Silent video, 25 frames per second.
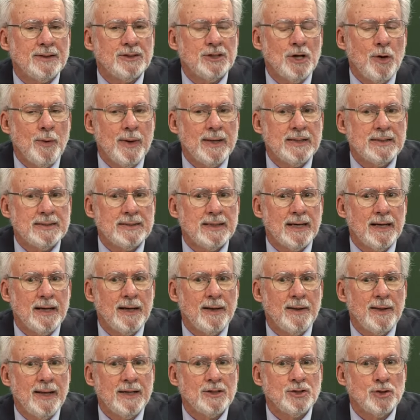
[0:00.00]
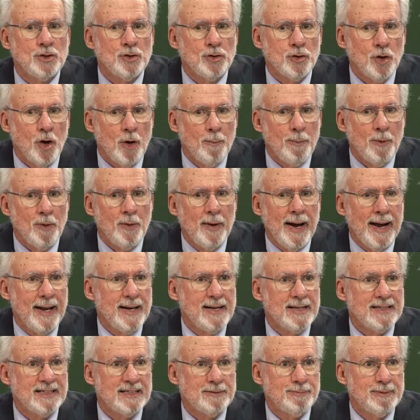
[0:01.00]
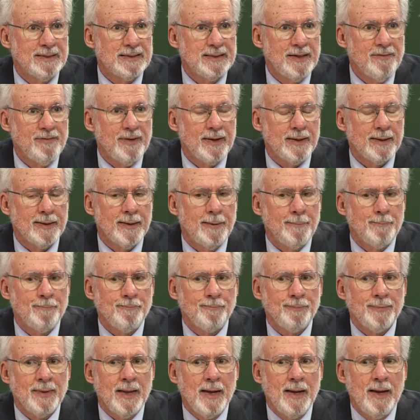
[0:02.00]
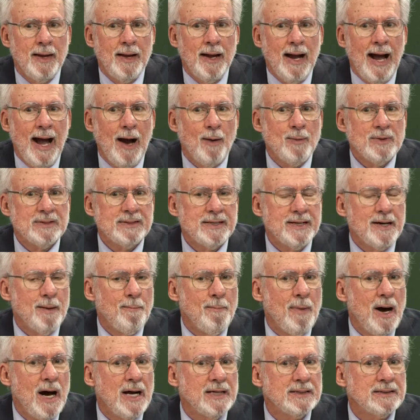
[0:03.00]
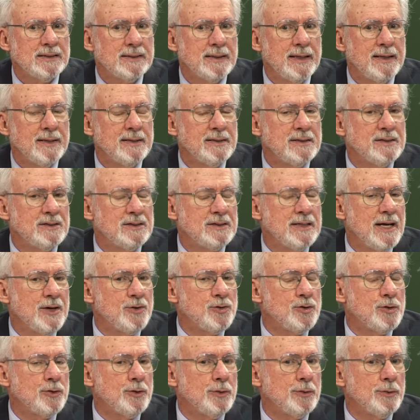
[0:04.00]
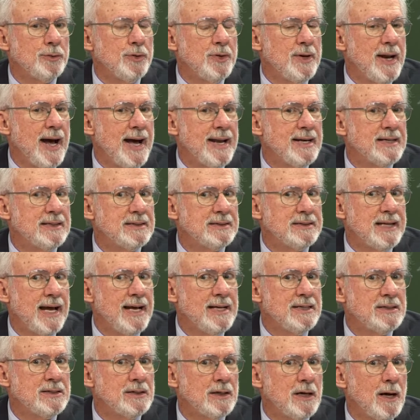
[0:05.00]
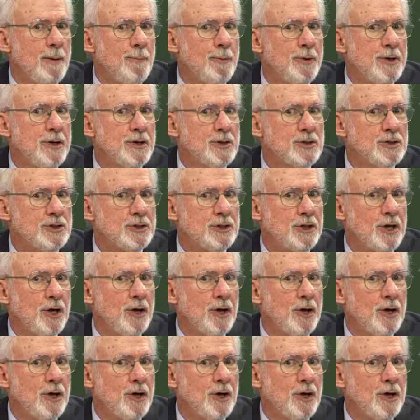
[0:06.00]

So it's global and it's specific. I was in a mosque in central United States a couple years